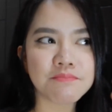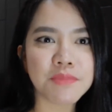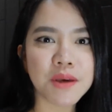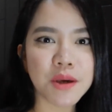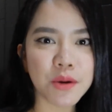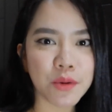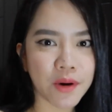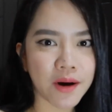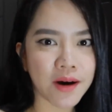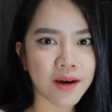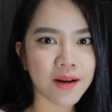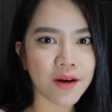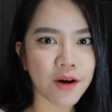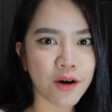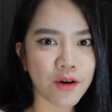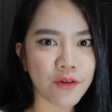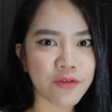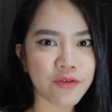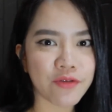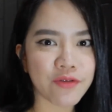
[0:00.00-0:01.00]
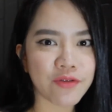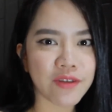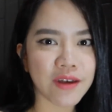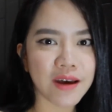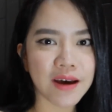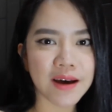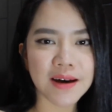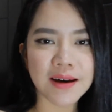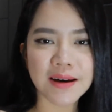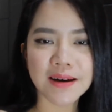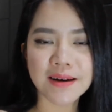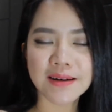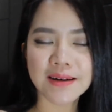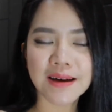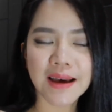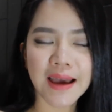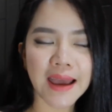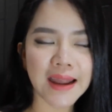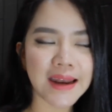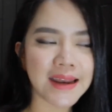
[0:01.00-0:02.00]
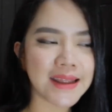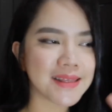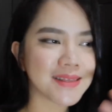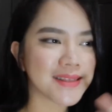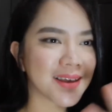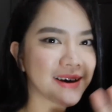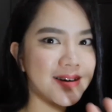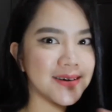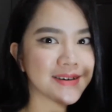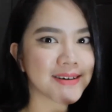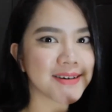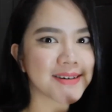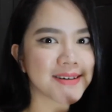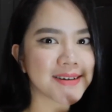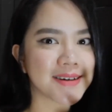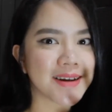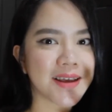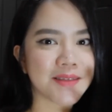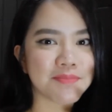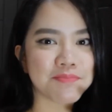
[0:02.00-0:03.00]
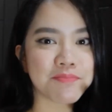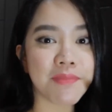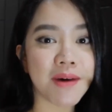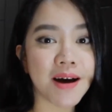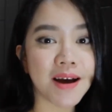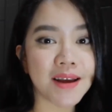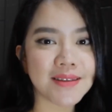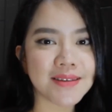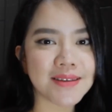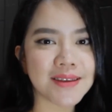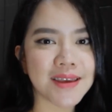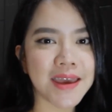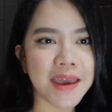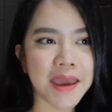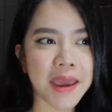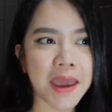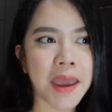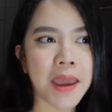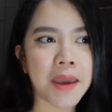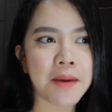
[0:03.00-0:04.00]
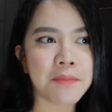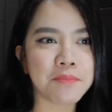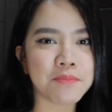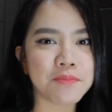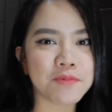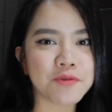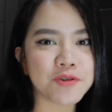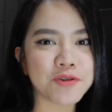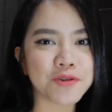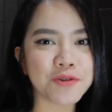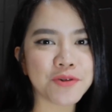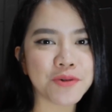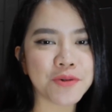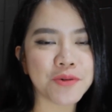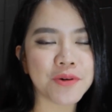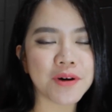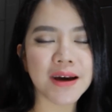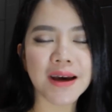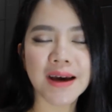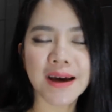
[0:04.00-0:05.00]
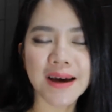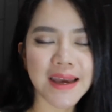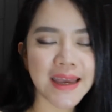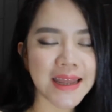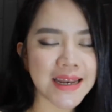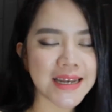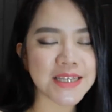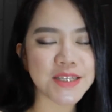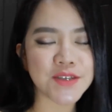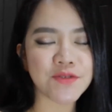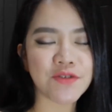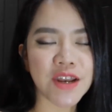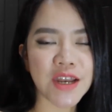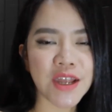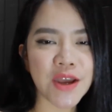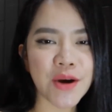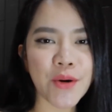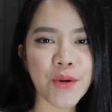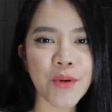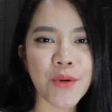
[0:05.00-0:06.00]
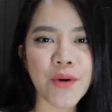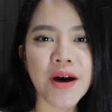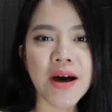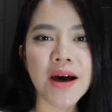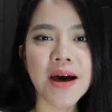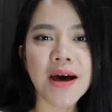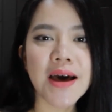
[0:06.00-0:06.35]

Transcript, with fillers: beware of uh, any thunder that might came through uh, in this video.